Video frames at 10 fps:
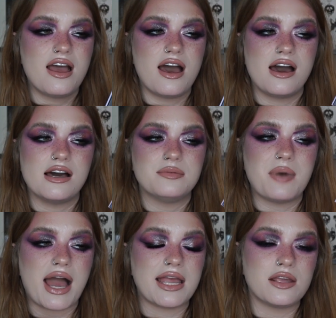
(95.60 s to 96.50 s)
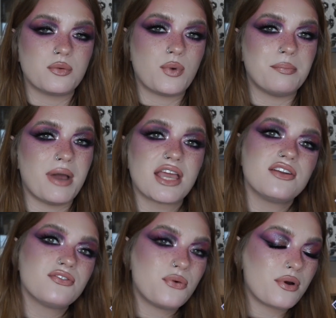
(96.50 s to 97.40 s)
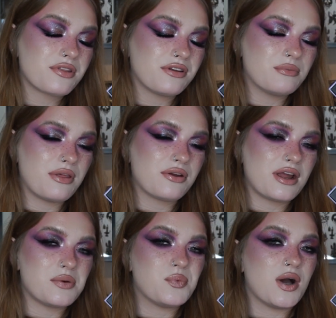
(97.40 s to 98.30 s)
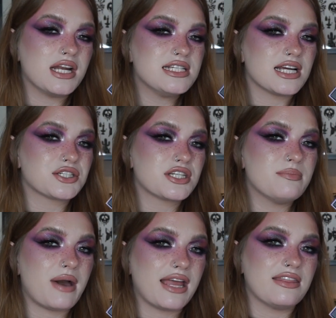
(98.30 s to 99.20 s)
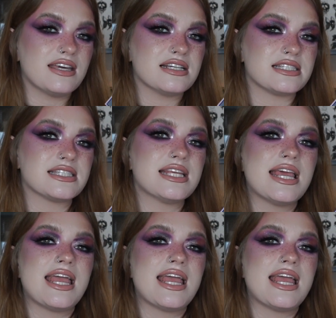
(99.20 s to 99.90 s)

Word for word: Um, I went back and forth on whether I wanted to actually buy this